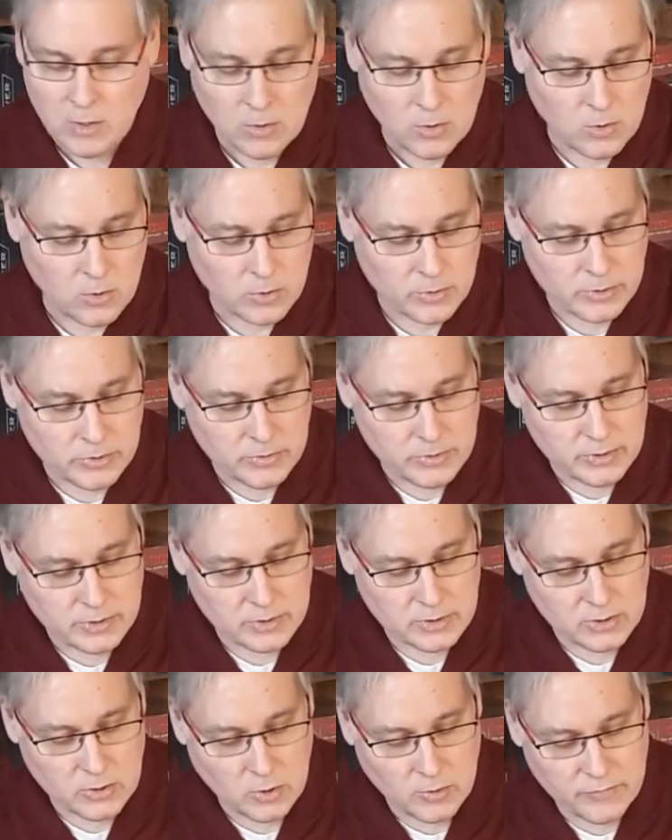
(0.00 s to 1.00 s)
or you
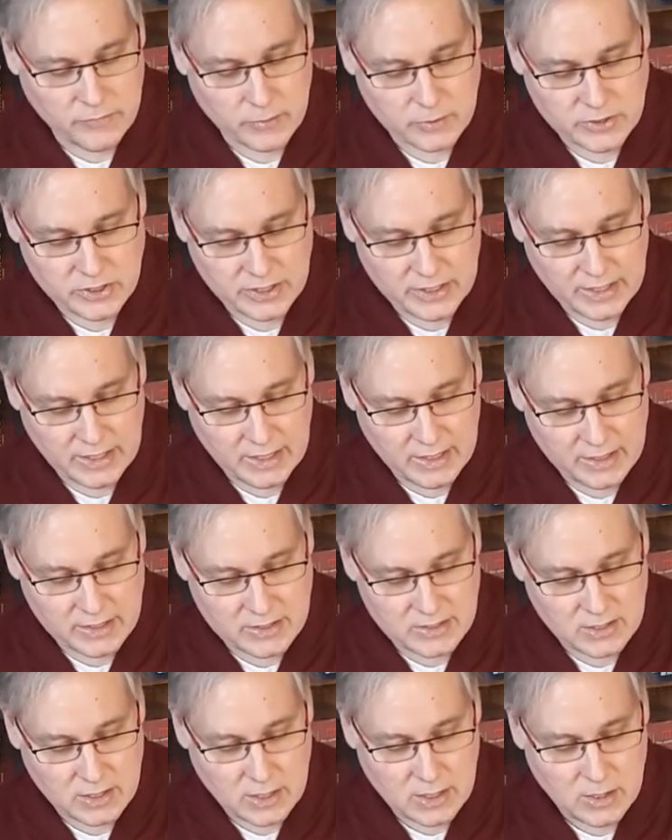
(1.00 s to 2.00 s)
can go for
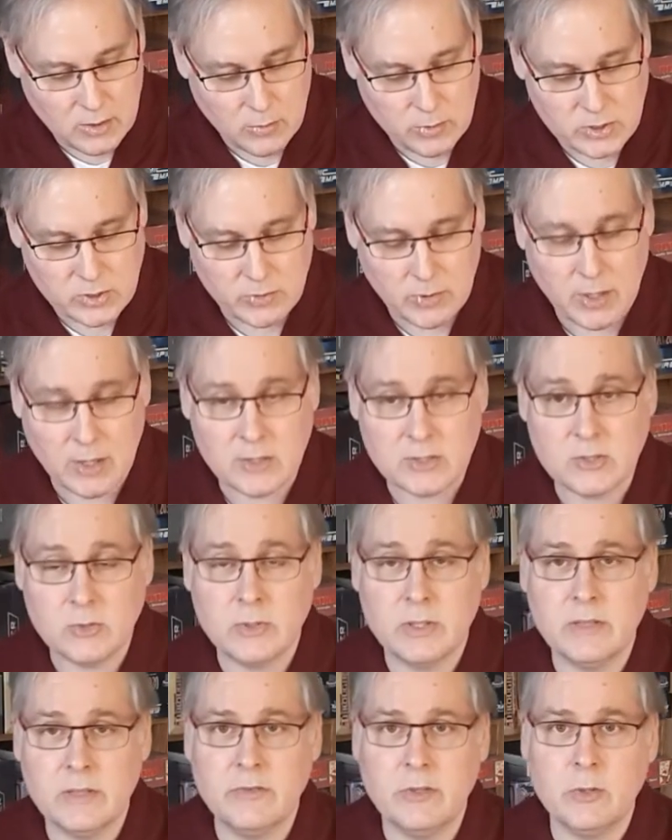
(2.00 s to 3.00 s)
genetics, which will also
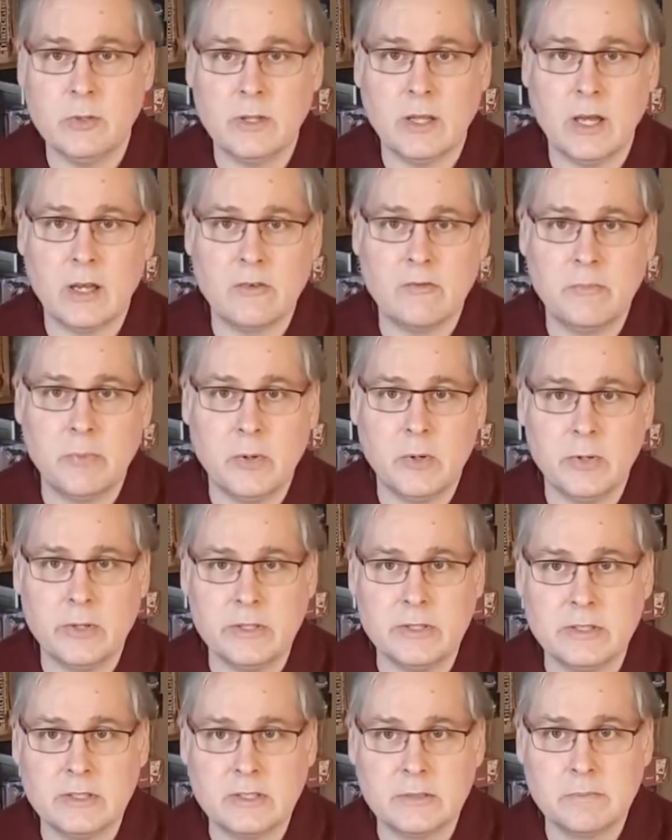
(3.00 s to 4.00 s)
give you a lot of
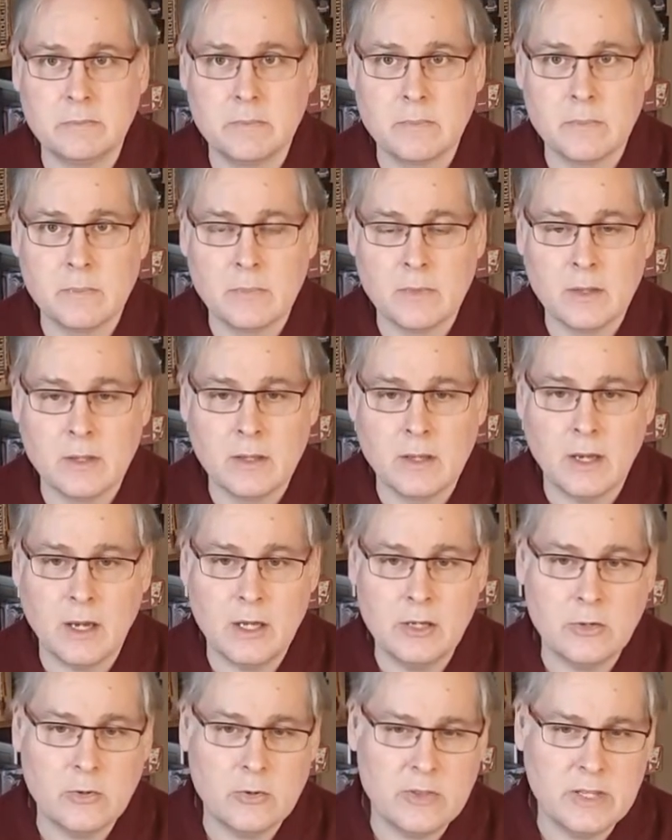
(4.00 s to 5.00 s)
points.
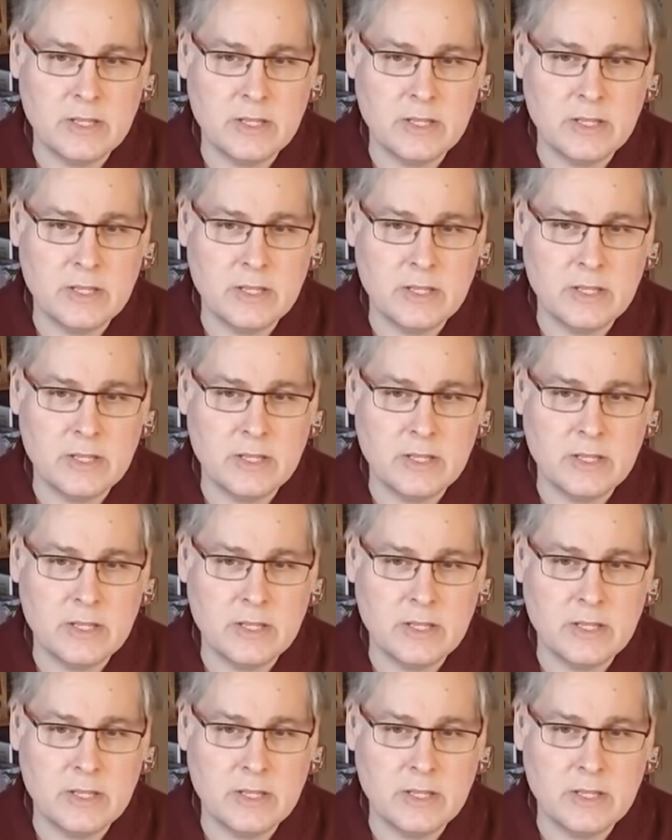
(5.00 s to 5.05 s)
Under